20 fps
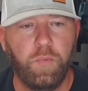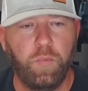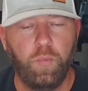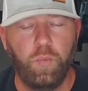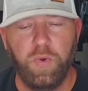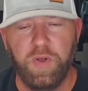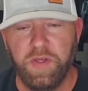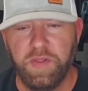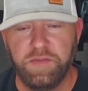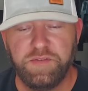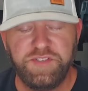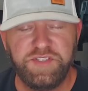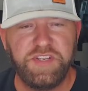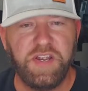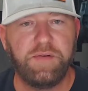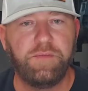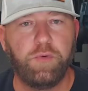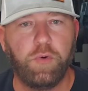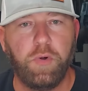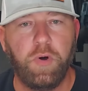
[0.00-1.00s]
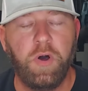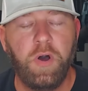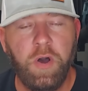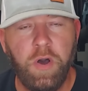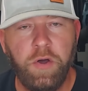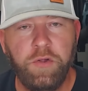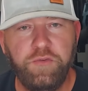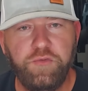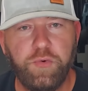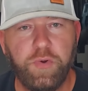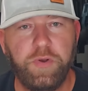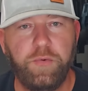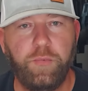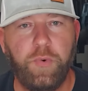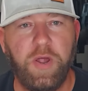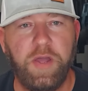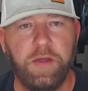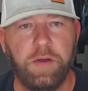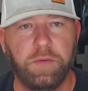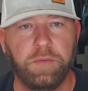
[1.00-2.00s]
with several hundred
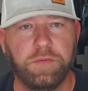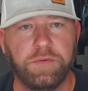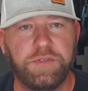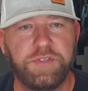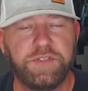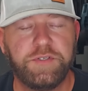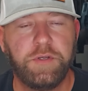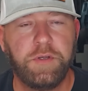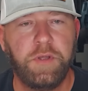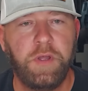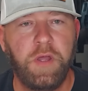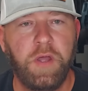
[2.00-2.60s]
rounds